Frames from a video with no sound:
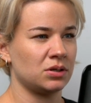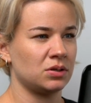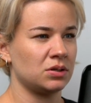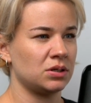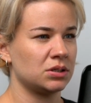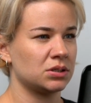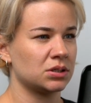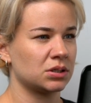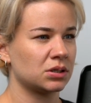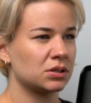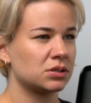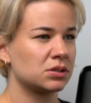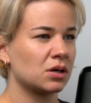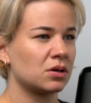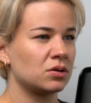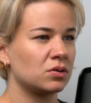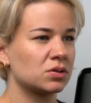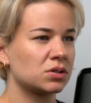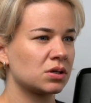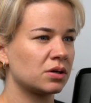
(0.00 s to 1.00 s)
you need to
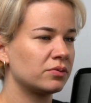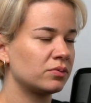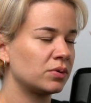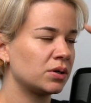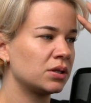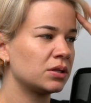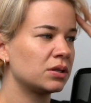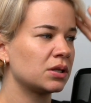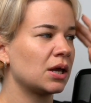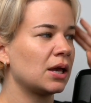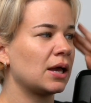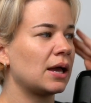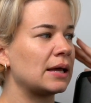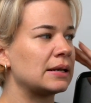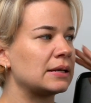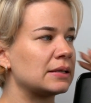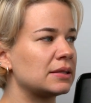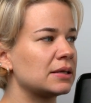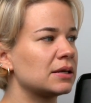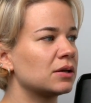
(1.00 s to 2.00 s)
concern yourself with.
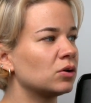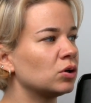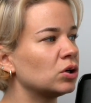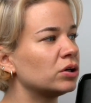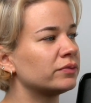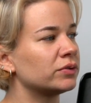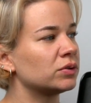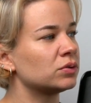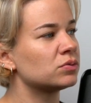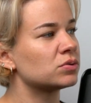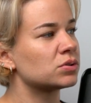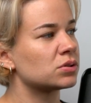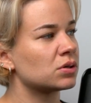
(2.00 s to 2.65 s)
And I think a lot of the